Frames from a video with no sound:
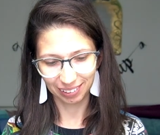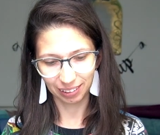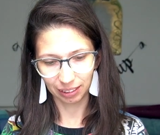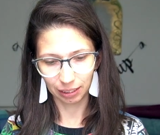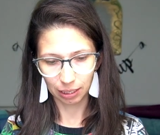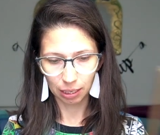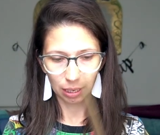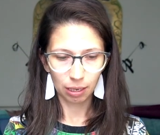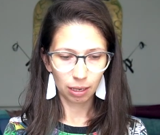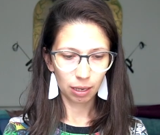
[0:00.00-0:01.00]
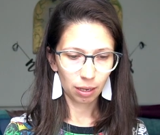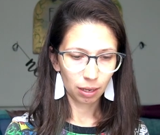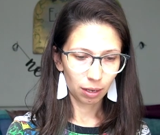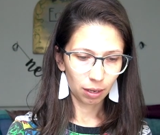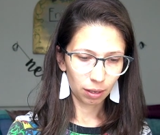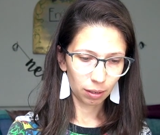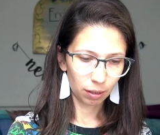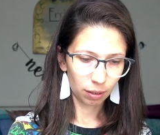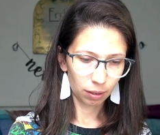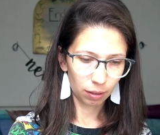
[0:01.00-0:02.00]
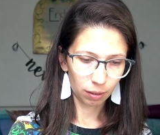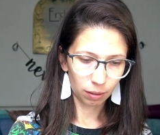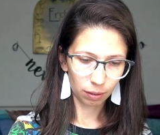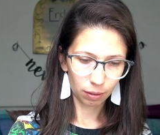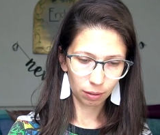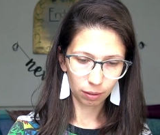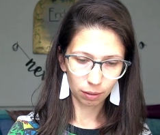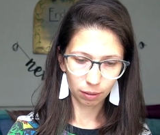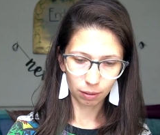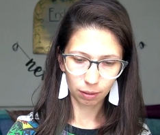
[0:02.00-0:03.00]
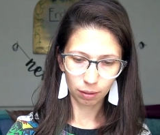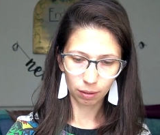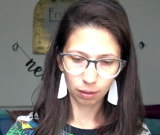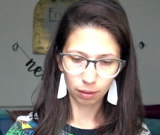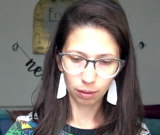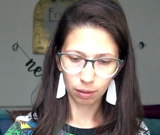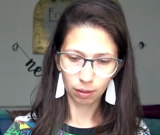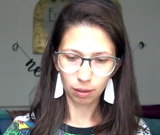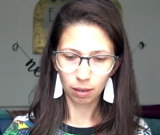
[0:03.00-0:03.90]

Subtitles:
[no speech]